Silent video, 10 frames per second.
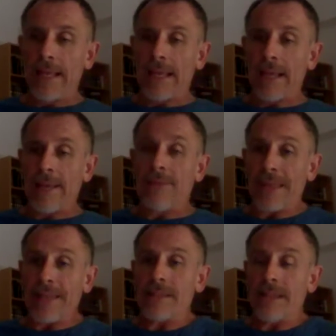
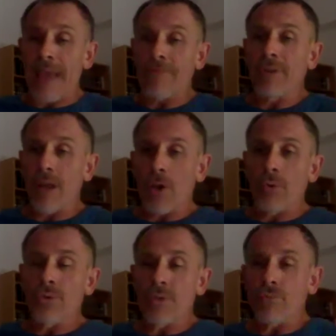that heavy
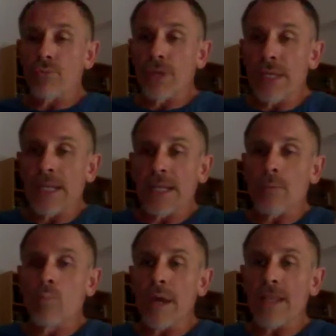load
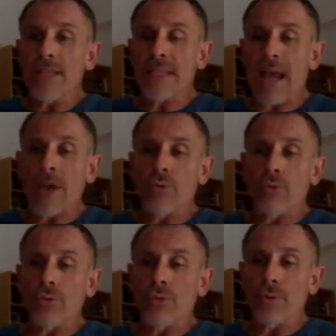really weighs down
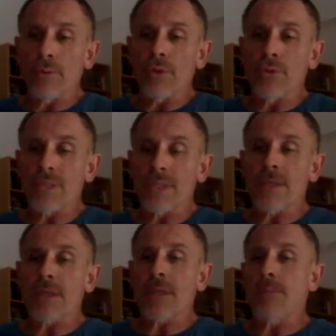on your immune
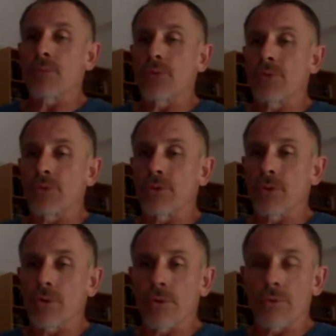system, on
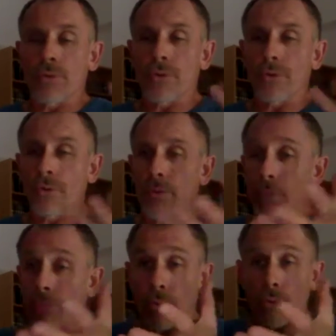
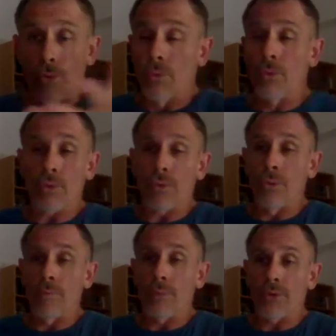your
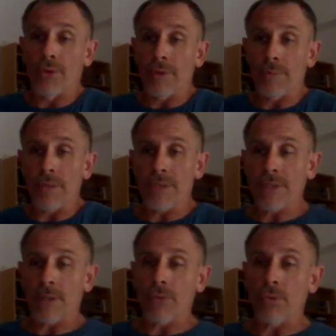whole body,
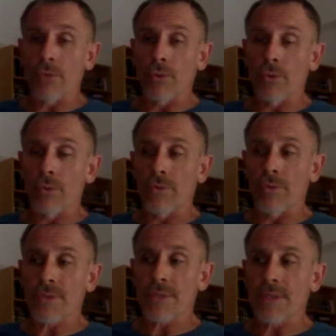basically, on all of
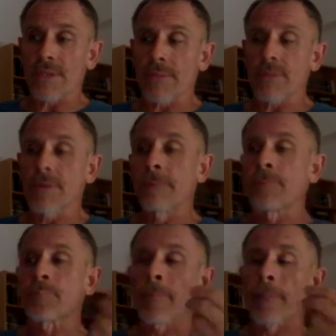your systems.
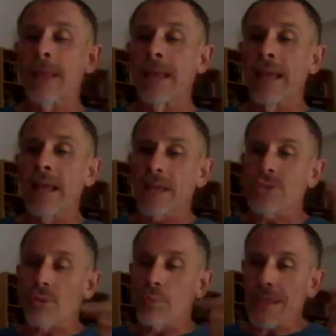
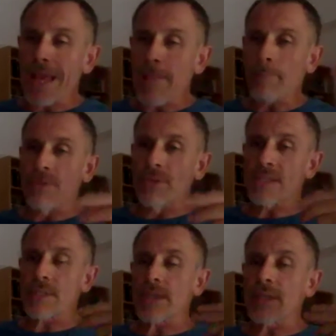And so what
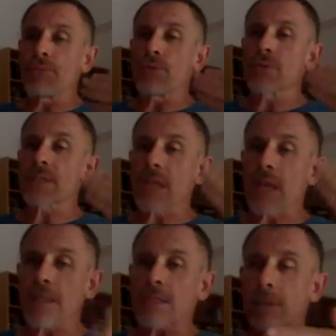happens if you
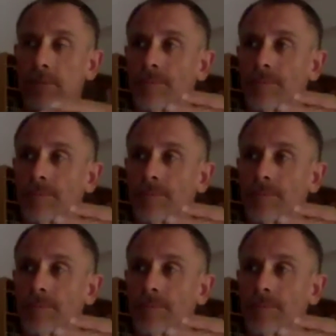start